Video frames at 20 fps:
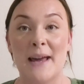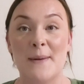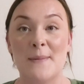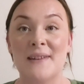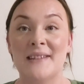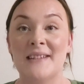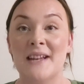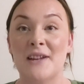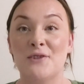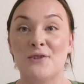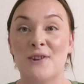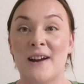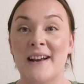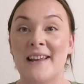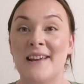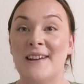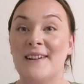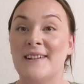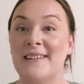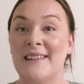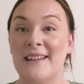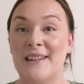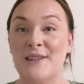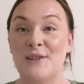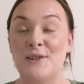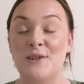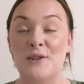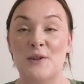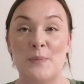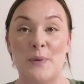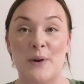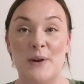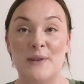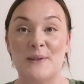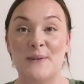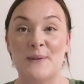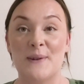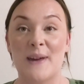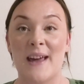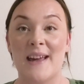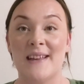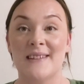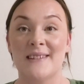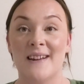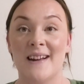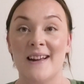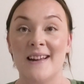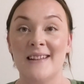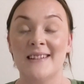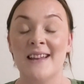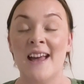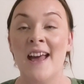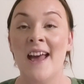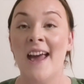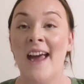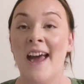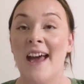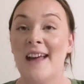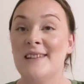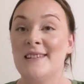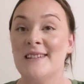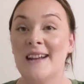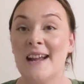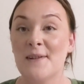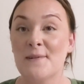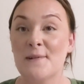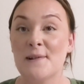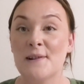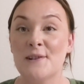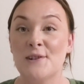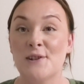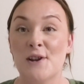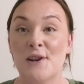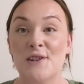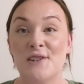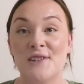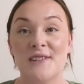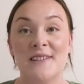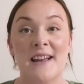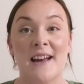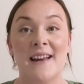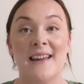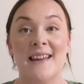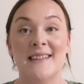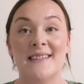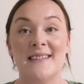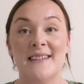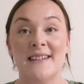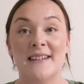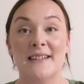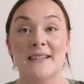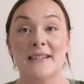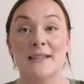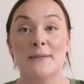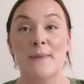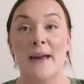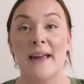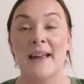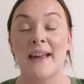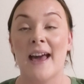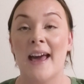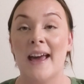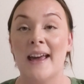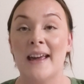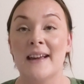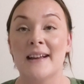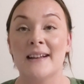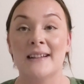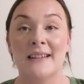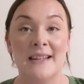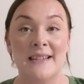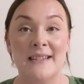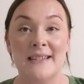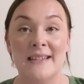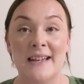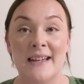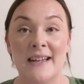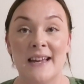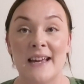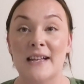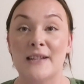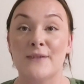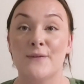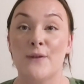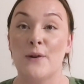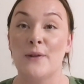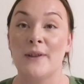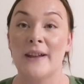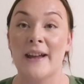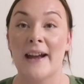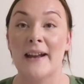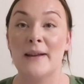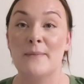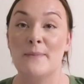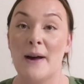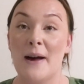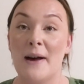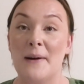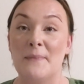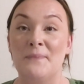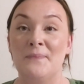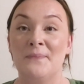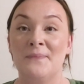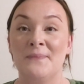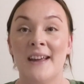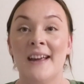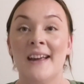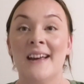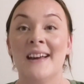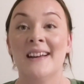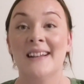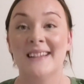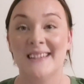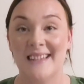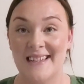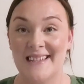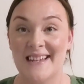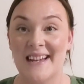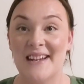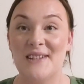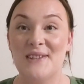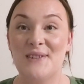chemist and training here at the Institute of Personal Care Science. And today I'm going to show you just how easy it is to make a cleansing exfoliating balm. Let's get